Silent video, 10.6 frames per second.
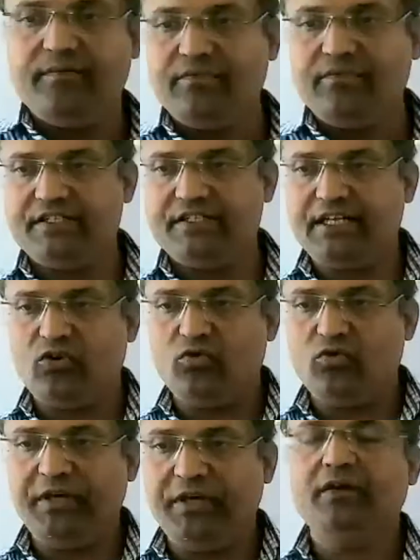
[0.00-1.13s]
V.
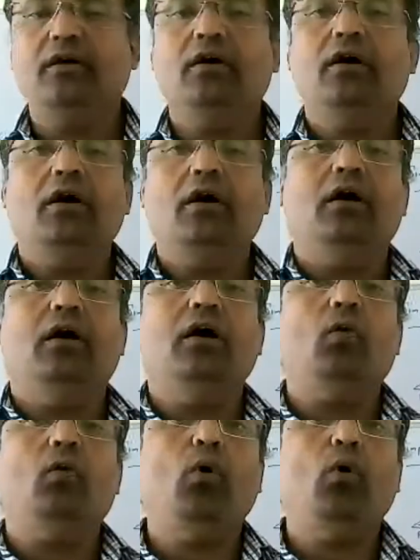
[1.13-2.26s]
That is said to be
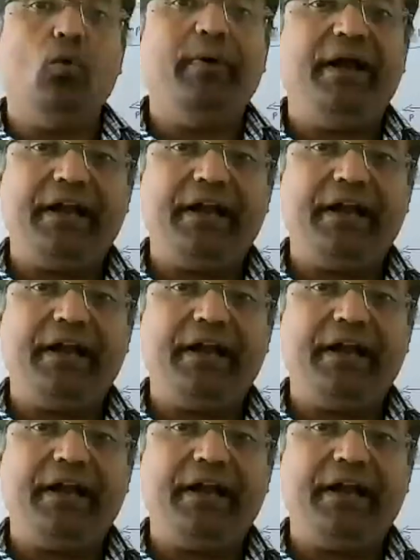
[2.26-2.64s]
a